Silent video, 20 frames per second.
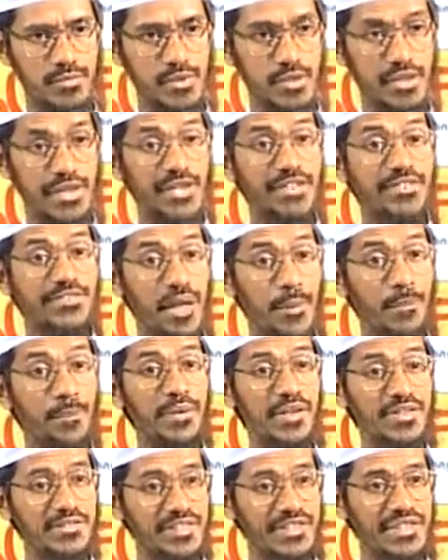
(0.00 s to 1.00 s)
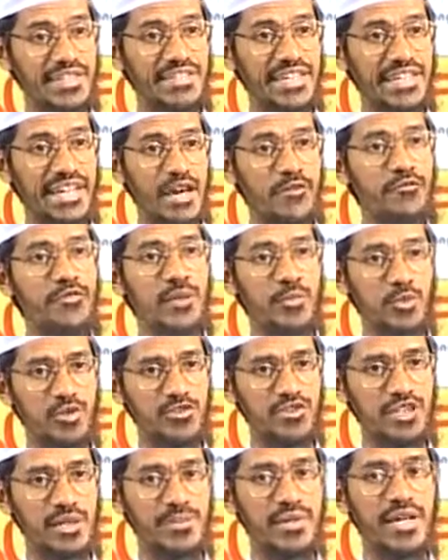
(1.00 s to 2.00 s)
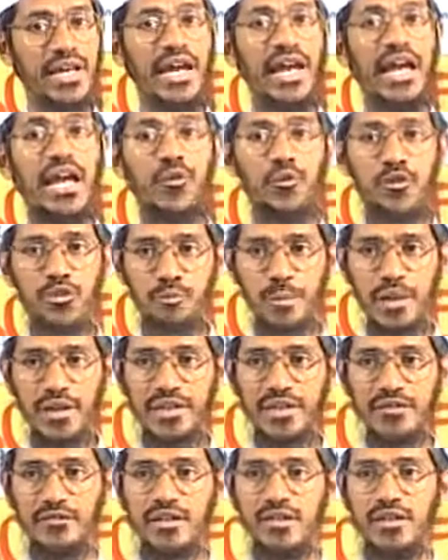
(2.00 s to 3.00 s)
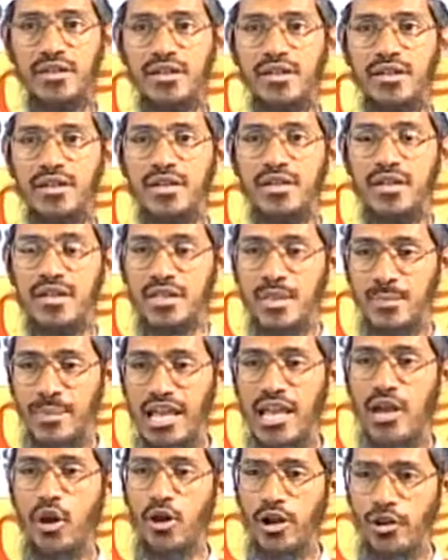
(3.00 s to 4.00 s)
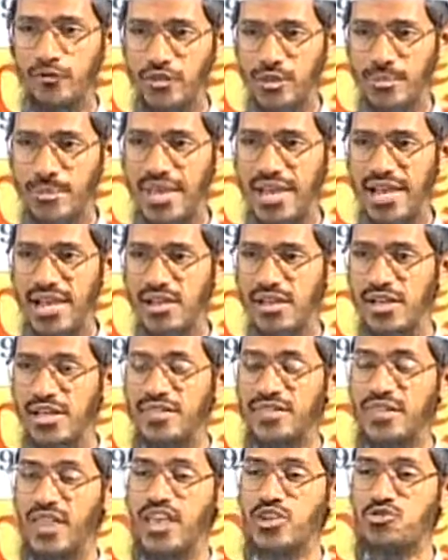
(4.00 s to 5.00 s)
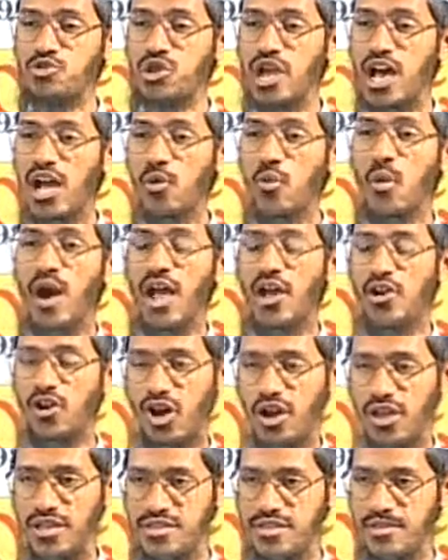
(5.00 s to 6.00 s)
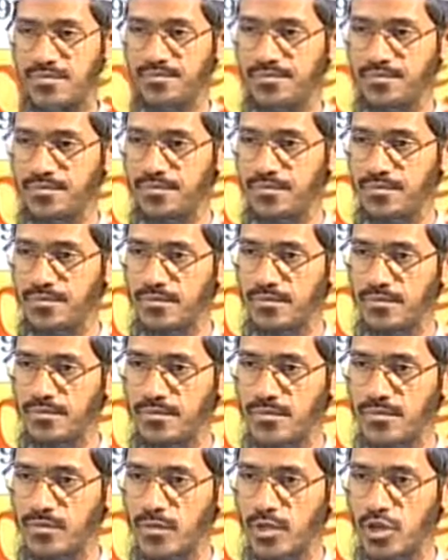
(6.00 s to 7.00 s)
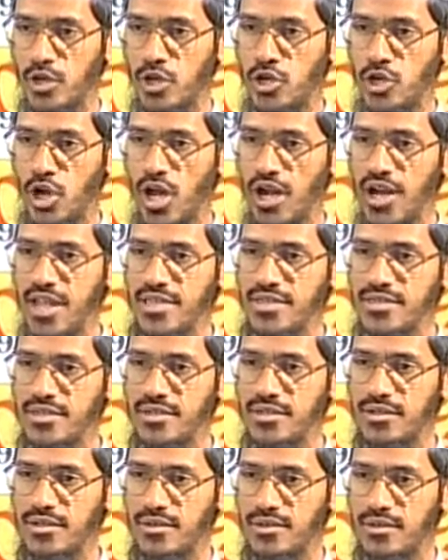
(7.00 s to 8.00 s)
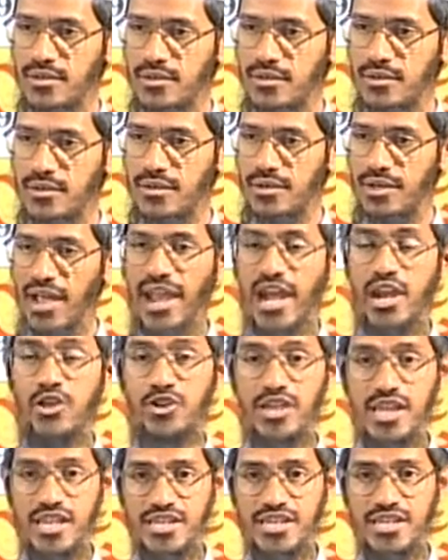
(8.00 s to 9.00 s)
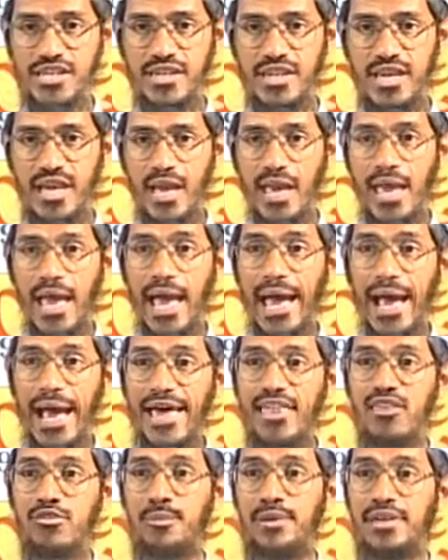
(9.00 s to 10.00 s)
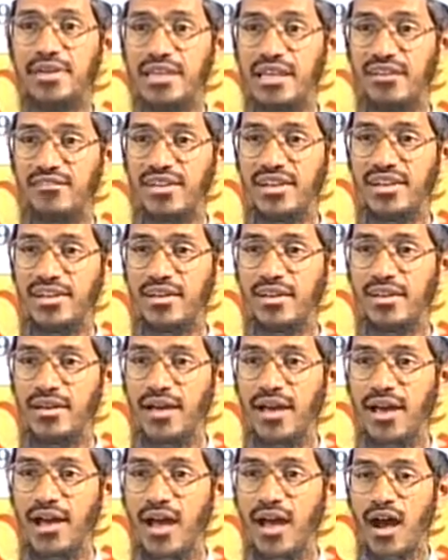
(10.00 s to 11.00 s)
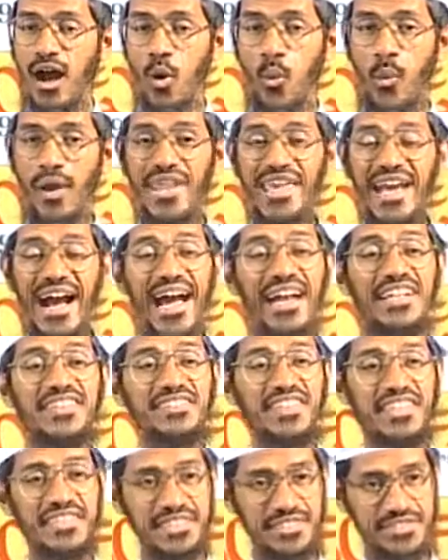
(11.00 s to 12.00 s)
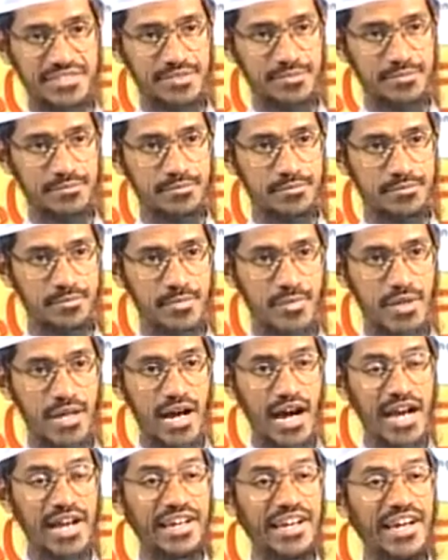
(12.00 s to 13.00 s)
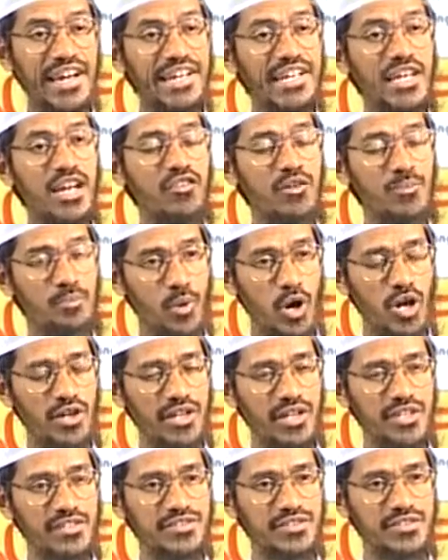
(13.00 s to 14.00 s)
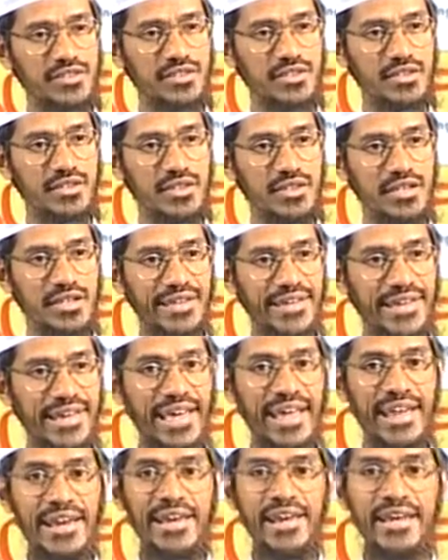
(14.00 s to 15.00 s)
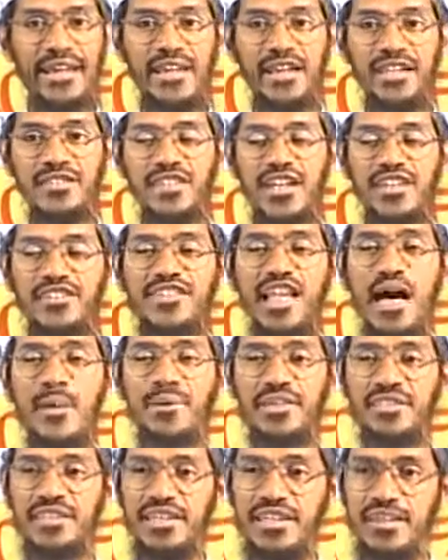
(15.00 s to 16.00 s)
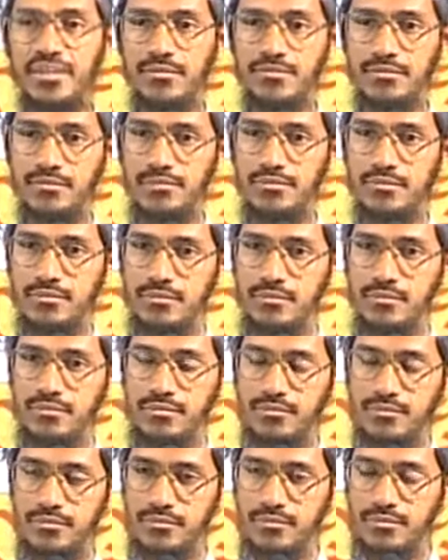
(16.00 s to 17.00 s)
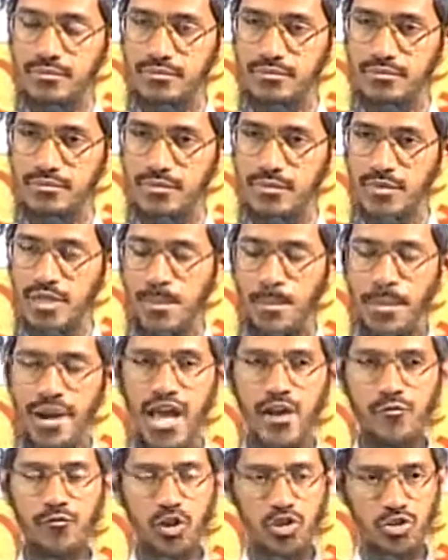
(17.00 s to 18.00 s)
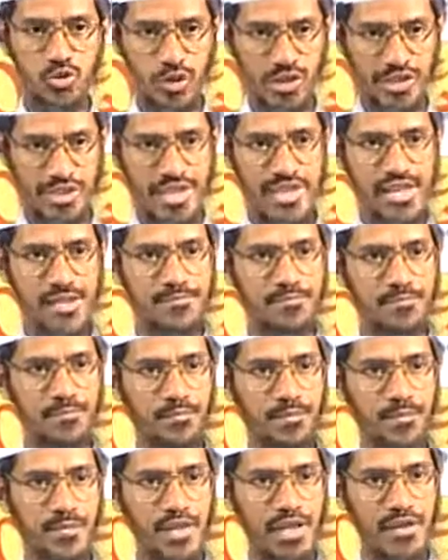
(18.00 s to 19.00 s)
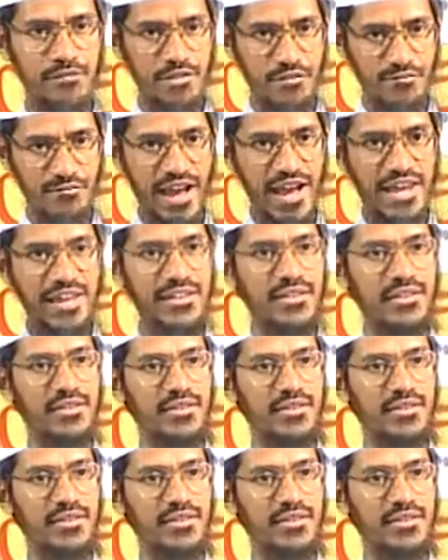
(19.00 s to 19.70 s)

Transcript: It's compulsory that every Muslim, irrespective whether he's a male or a female, they should acquire knowledge. Knowledge and education has been given a very high status, a great deal of importance in the Islamic deen. But unfortunately, we find